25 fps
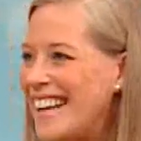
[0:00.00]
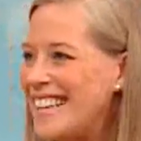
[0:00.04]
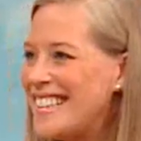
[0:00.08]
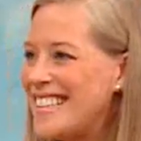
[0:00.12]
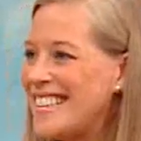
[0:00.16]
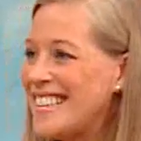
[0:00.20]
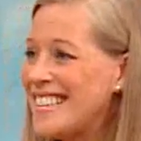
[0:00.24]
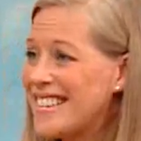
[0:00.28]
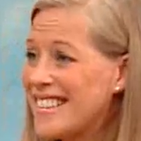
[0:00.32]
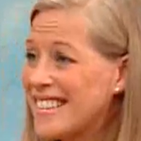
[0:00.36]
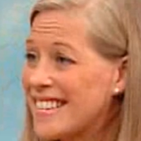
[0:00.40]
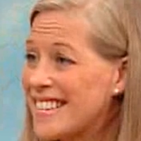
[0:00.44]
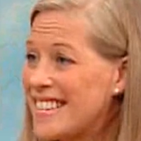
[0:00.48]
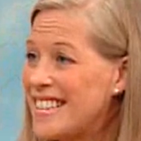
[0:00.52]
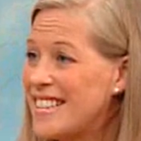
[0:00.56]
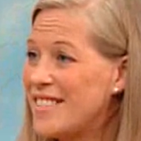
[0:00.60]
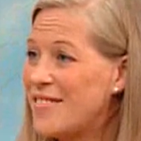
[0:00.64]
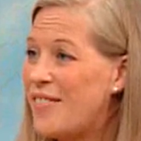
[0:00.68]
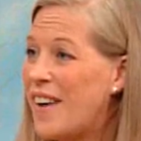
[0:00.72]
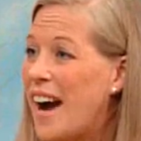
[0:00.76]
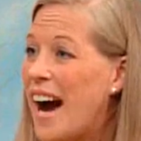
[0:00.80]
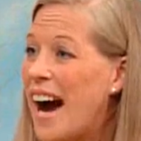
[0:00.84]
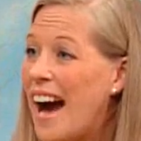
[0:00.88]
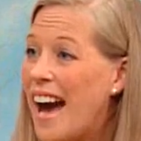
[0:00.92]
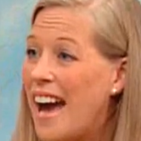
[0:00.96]

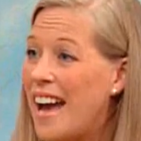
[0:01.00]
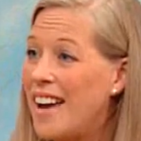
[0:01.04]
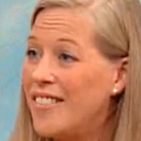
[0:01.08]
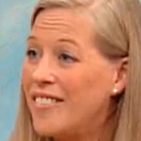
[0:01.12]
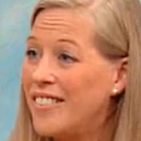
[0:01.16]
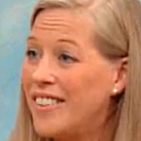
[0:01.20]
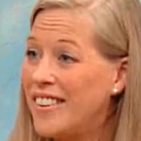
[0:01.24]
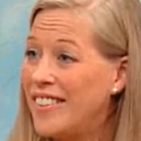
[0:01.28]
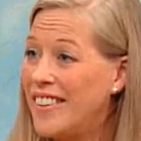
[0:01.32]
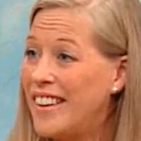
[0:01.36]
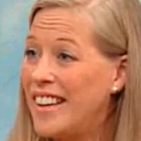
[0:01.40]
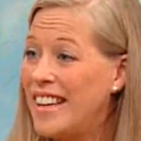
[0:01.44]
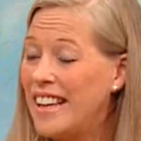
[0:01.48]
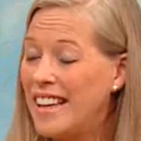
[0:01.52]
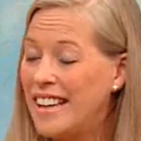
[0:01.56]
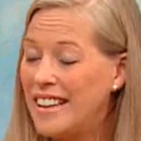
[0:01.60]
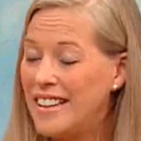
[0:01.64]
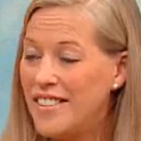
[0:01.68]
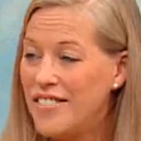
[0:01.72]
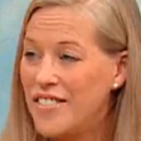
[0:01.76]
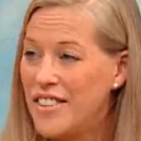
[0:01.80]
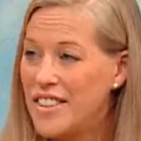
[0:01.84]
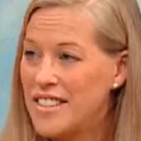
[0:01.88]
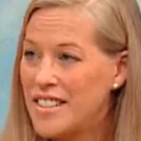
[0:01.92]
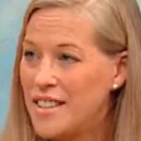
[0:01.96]
1865, at the
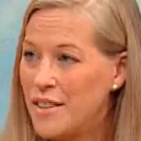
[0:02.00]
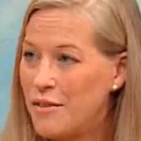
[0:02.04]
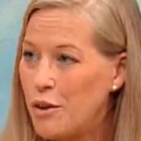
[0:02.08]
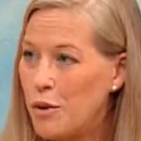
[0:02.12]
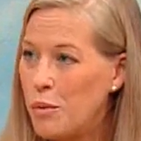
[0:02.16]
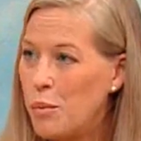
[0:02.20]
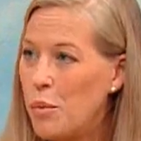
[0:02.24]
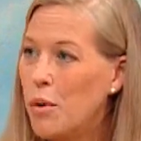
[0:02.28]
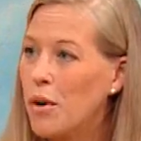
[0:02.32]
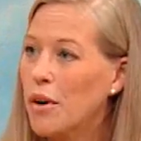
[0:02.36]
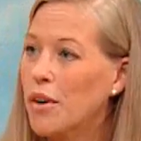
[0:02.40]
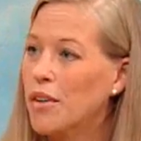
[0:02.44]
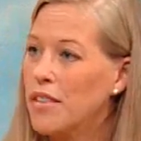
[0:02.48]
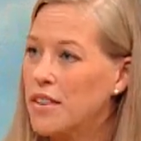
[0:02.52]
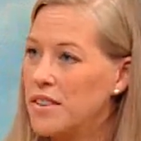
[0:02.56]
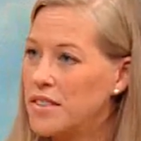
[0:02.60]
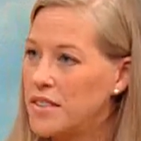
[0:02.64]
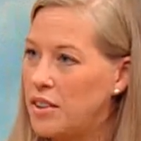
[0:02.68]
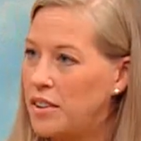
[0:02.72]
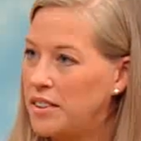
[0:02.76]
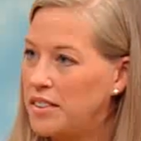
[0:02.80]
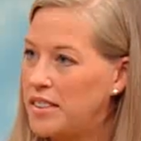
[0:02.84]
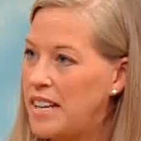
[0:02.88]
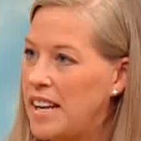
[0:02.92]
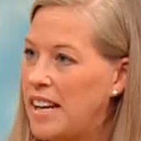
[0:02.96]
end of the Civil War, the
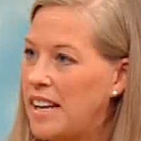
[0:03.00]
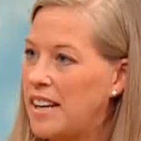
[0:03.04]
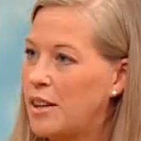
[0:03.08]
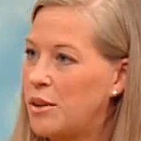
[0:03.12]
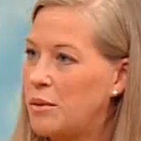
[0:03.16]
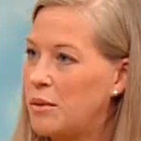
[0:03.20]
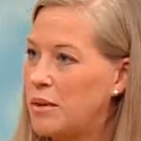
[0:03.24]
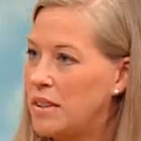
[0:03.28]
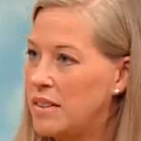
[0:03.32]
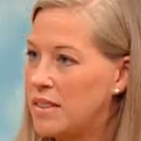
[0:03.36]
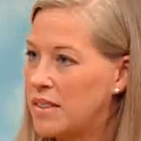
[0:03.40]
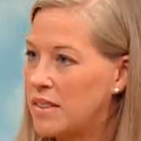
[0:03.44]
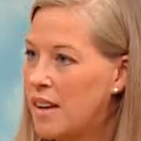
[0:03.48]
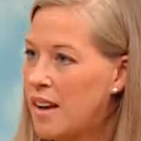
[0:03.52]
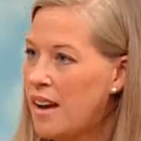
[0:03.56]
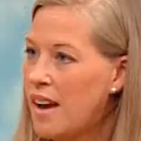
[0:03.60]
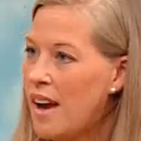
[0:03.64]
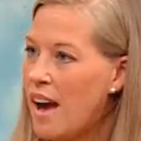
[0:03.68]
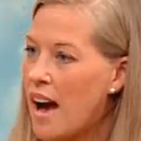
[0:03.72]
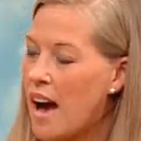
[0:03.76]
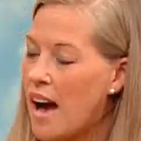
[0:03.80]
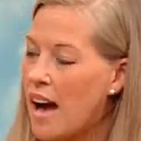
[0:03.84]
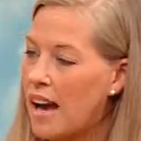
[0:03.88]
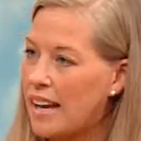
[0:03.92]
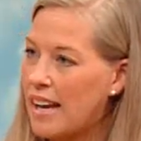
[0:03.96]
Sultana was
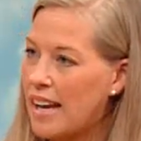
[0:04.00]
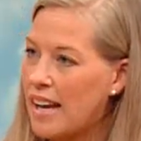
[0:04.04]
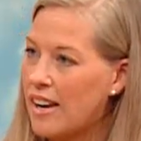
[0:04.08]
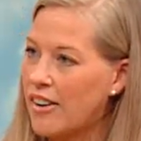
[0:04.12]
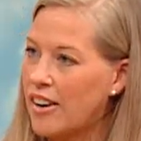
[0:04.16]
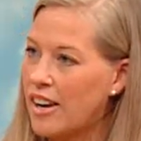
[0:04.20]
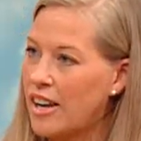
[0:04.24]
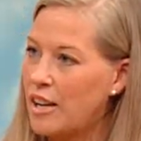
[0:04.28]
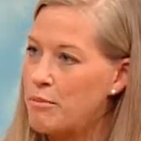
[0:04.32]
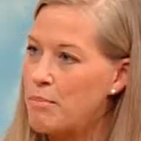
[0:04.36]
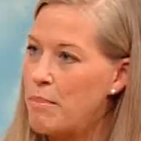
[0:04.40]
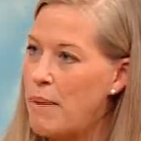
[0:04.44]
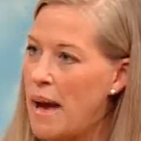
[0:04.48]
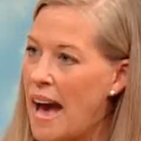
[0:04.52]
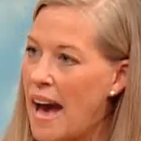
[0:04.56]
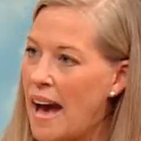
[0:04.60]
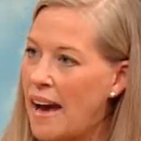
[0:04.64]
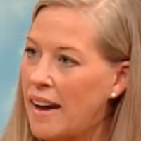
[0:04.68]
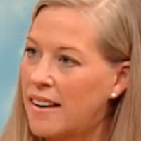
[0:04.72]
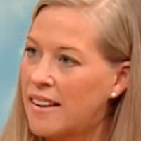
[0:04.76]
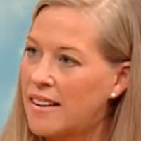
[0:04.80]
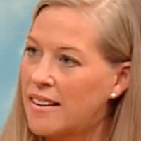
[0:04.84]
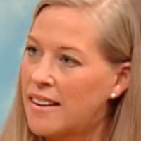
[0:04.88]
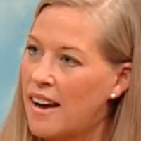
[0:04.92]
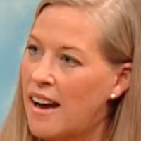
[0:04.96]
uh, carrying
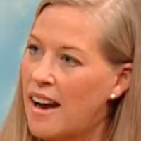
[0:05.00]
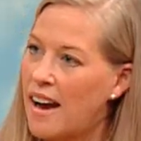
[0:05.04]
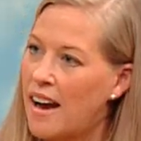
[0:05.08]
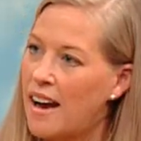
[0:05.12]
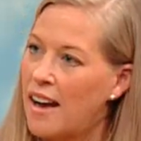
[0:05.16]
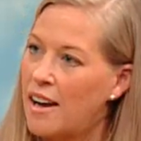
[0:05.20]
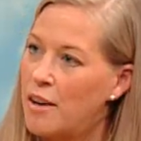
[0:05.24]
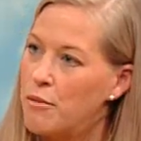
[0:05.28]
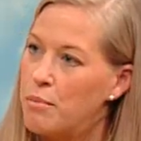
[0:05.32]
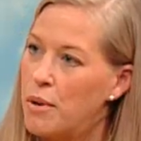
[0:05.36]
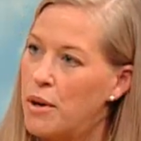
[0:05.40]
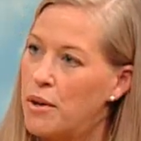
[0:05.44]
back uh,